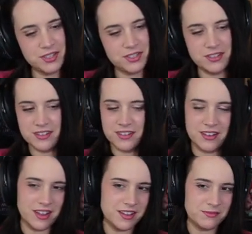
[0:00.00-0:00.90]
it,
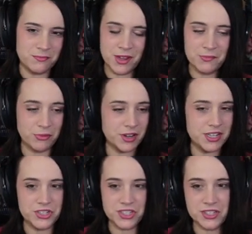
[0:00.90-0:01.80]
I, my
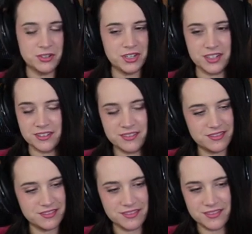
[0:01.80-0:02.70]
brain just couldn't
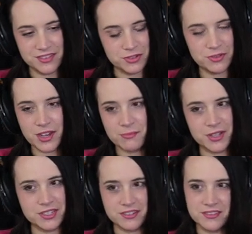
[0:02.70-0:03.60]
do that
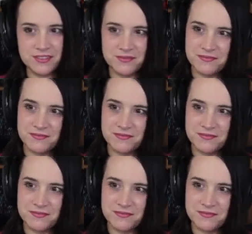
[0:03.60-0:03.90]
puzzle.